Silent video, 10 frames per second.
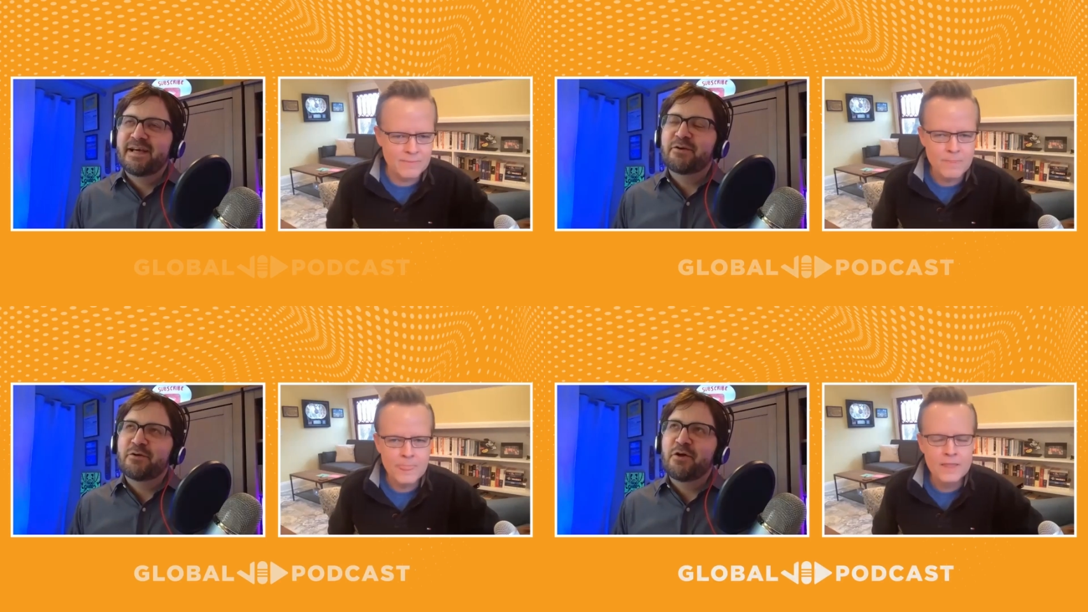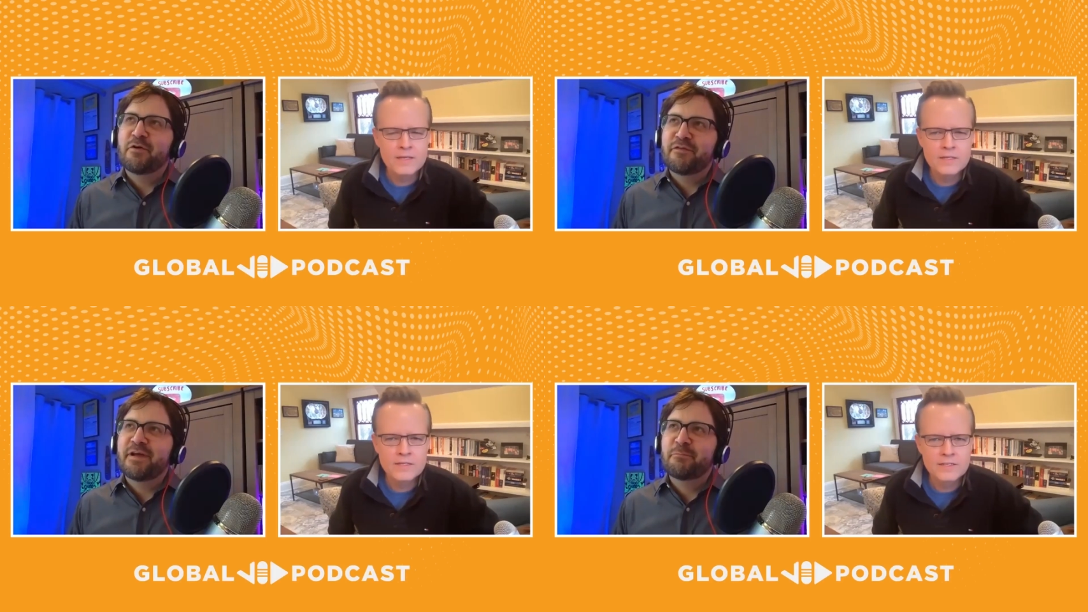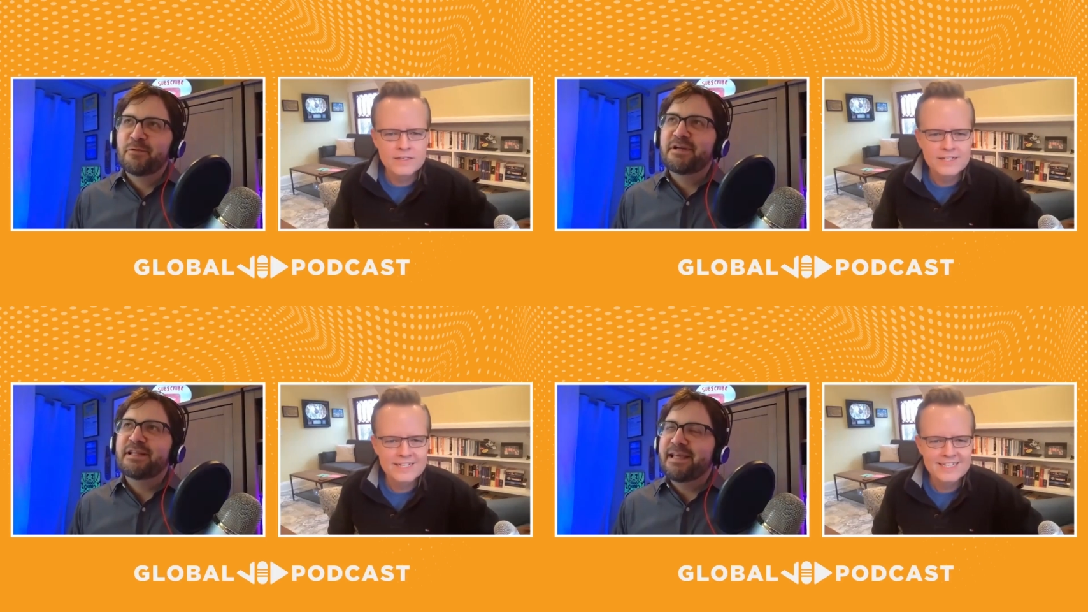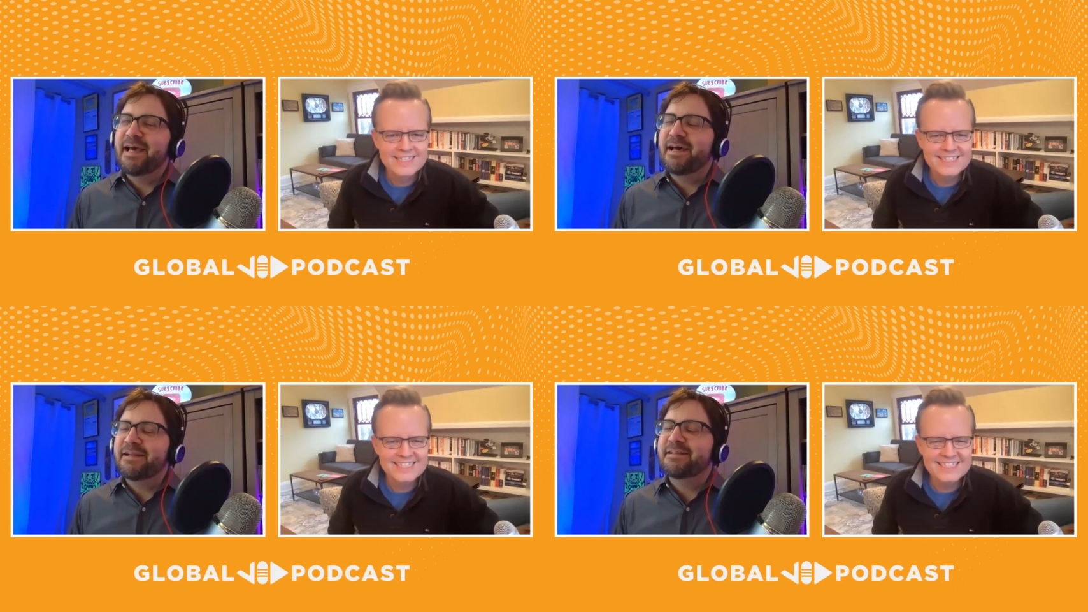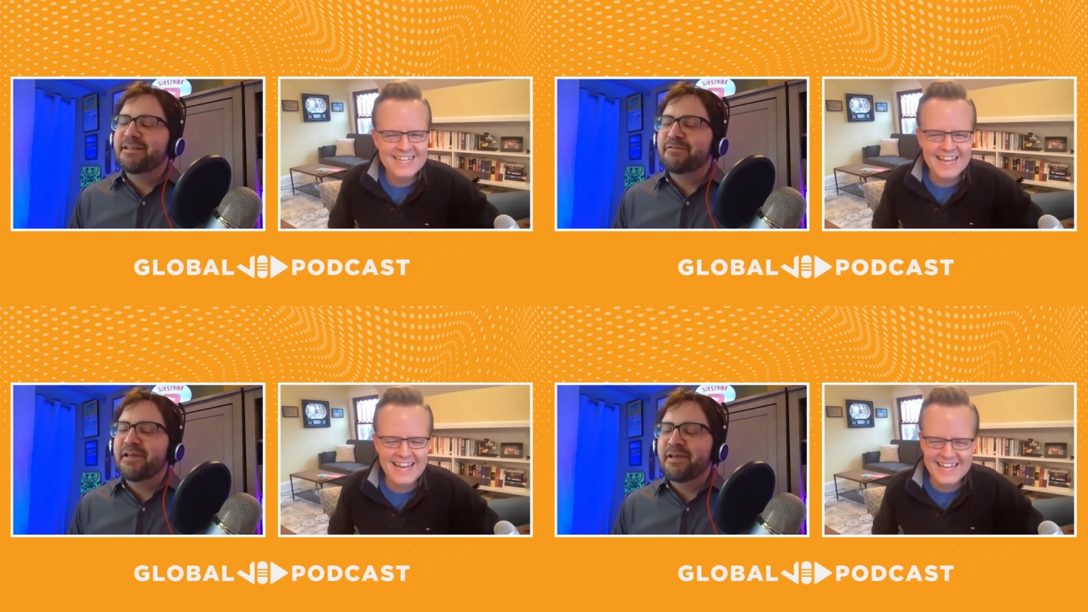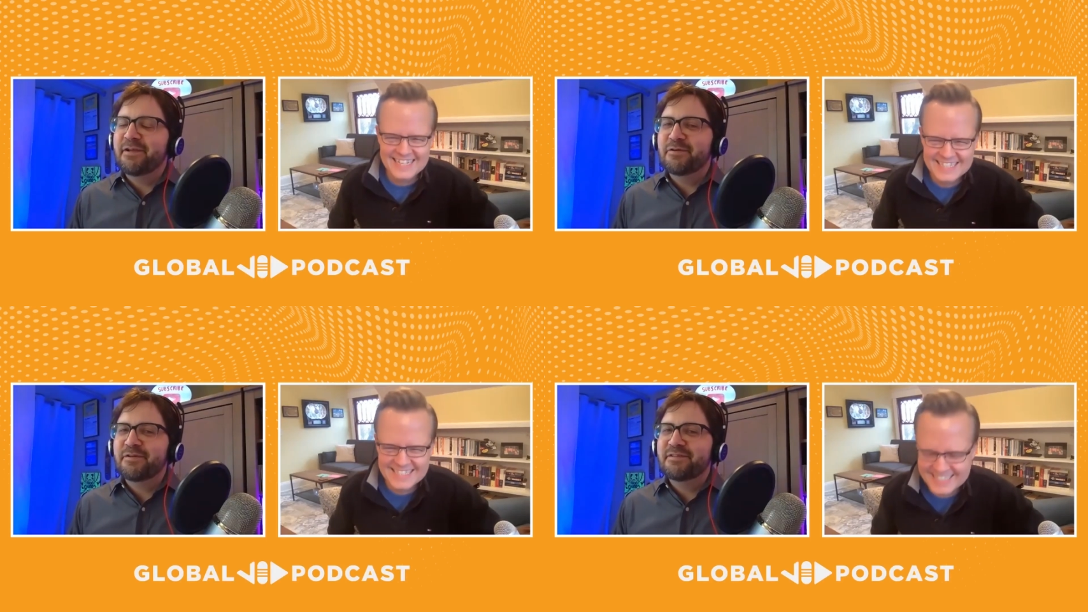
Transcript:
Speaker 1: I don't know if I really had a cliffhanger,